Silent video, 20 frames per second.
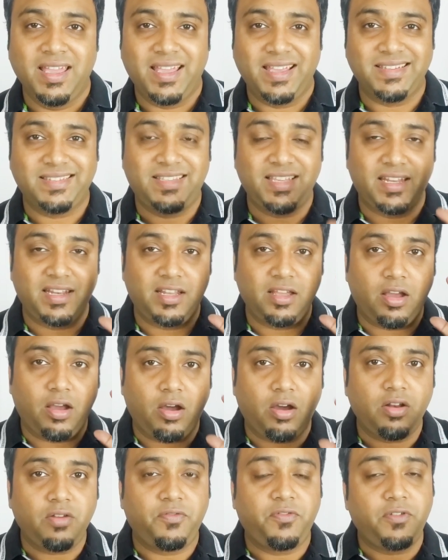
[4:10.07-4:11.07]
is that the
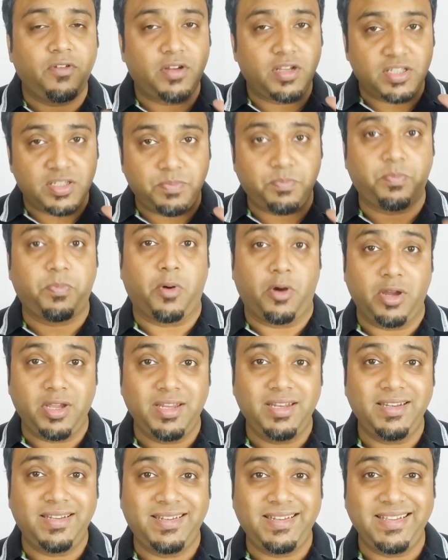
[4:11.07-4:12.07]
autofocus
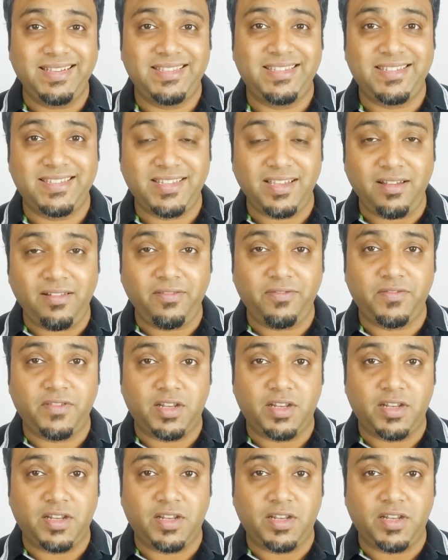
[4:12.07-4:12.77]
point itself,